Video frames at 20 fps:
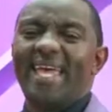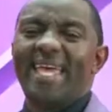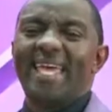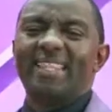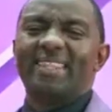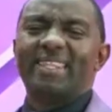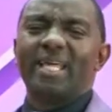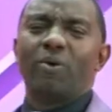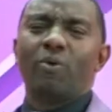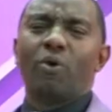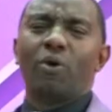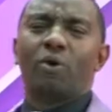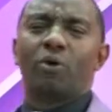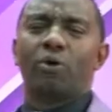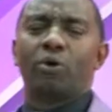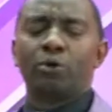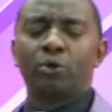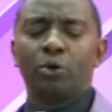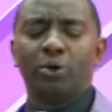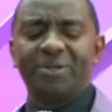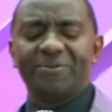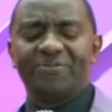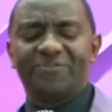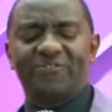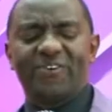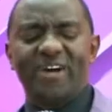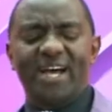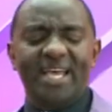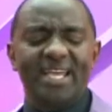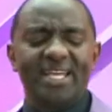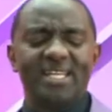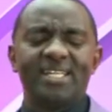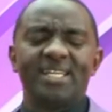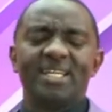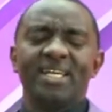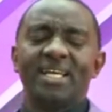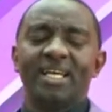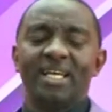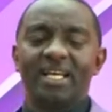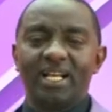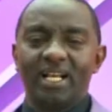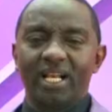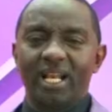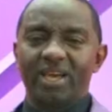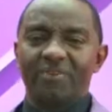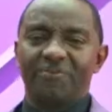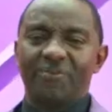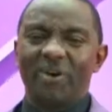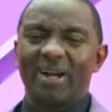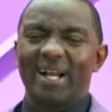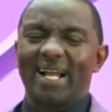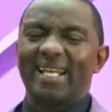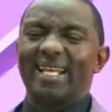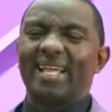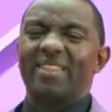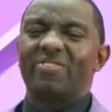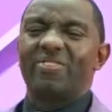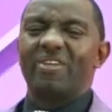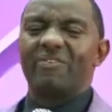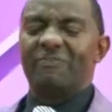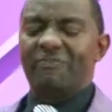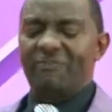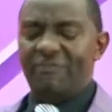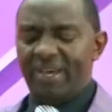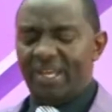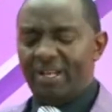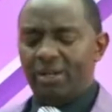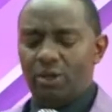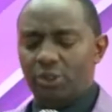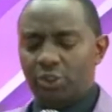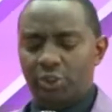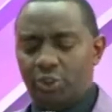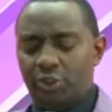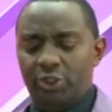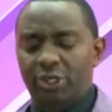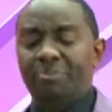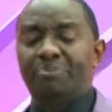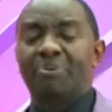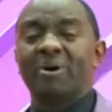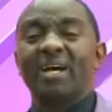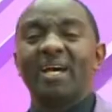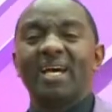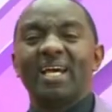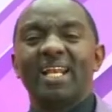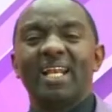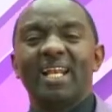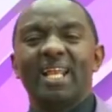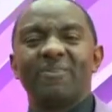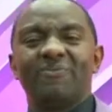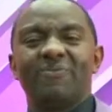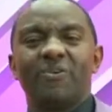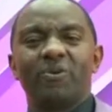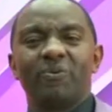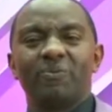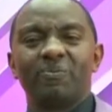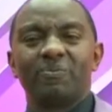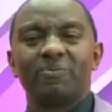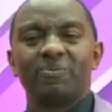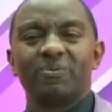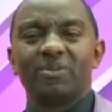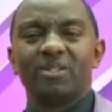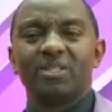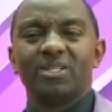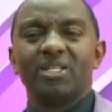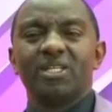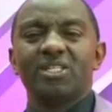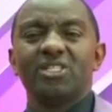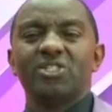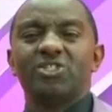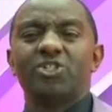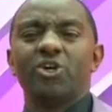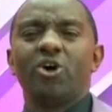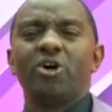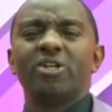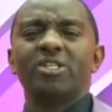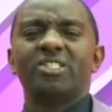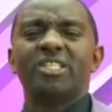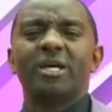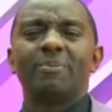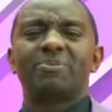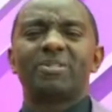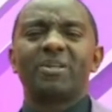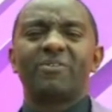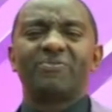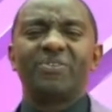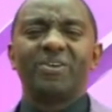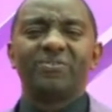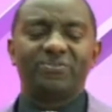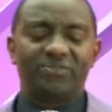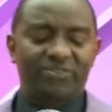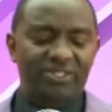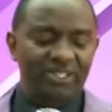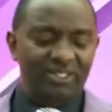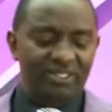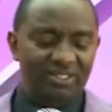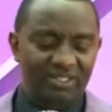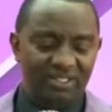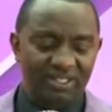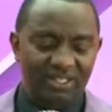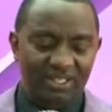etago glorified level kana the fellowship level John chapter fifteen